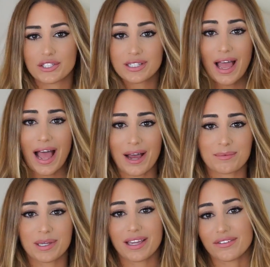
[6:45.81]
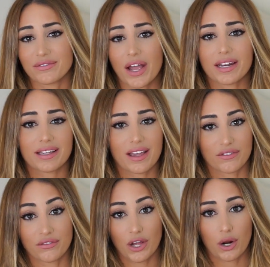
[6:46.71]
Just a happy, inviting,
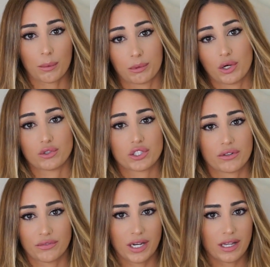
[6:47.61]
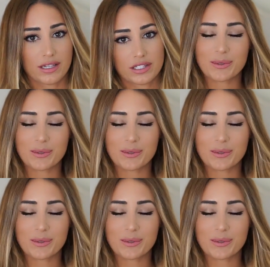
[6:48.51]
and fun approach to fitness.